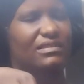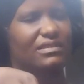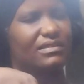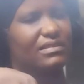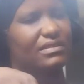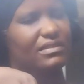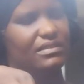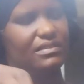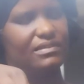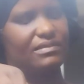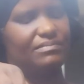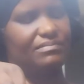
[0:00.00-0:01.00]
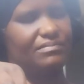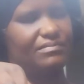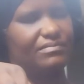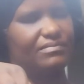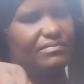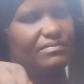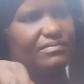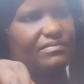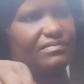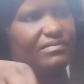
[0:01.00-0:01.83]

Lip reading: No one is speaking in this clip.